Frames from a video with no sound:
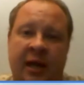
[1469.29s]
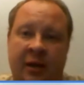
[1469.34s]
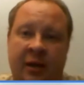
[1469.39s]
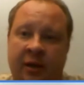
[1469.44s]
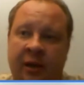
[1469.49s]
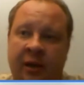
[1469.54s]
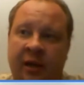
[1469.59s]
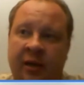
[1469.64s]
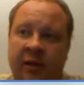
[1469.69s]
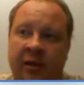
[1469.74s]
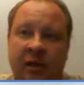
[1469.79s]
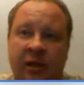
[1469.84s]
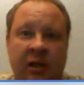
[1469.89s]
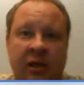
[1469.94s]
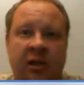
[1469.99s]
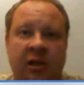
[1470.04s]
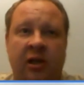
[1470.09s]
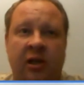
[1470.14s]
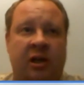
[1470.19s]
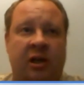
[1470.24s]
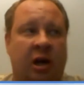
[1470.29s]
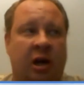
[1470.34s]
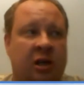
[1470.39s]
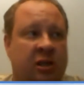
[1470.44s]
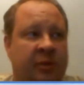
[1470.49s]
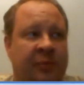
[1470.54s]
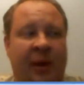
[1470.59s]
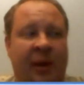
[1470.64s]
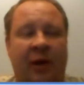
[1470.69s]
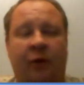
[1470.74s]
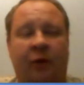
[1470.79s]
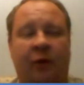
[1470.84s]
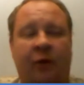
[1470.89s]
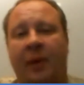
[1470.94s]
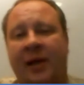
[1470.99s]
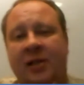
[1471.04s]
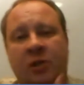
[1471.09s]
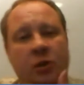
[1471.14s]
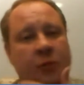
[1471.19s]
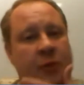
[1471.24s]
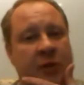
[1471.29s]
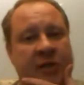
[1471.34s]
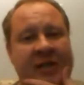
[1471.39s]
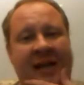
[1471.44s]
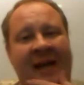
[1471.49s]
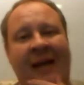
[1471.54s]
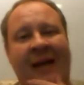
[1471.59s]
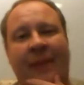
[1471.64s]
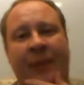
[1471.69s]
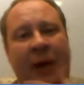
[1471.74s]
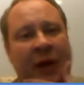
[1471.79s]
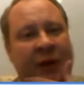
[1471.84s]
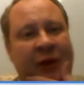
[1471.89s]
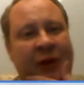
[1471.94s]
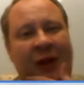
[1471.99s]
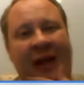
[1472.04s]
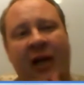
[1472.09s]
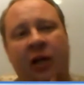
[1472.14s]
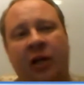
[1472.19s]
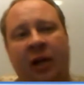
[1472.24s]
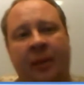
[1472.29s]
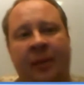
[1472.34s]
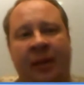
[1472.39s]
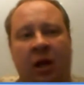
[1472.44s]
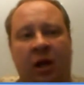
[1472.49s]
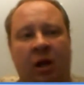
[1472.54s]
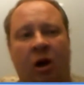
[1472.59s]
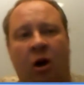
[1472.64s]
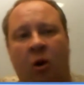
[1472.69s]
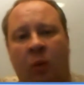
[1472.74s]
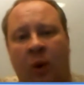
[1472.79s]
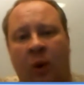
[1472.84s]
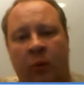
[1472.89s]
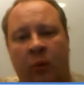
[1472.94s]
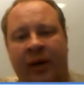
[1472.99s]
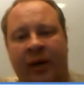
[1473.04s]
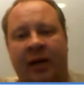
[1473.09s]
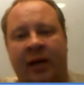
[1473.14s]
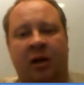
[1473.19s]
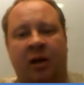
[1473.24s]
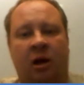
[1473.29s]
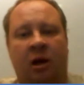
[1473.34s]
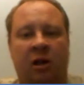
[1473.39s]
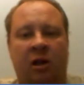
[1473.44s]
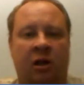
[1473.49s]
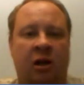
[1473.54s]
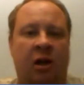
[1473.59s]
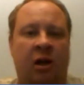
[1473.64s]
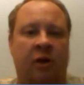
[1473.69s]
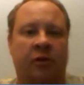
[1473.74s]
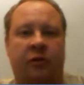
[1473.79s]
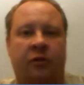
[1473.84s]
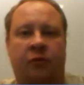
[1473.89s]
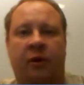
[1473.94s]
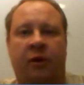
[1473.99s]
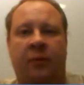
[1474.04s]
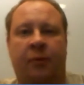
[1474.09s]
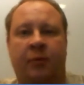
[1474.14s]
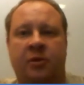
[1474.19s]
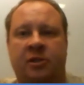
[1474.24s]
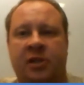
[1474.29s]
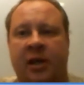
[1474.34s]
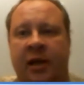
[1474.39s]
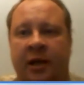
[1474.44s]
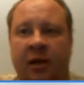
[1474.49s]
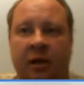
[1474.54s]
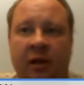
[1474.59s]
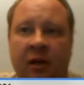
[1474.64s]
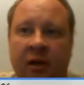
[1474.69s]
And then you'd cut payroll by 2%, and a month later they'd be like, oh, well, we need to cut it another 3%.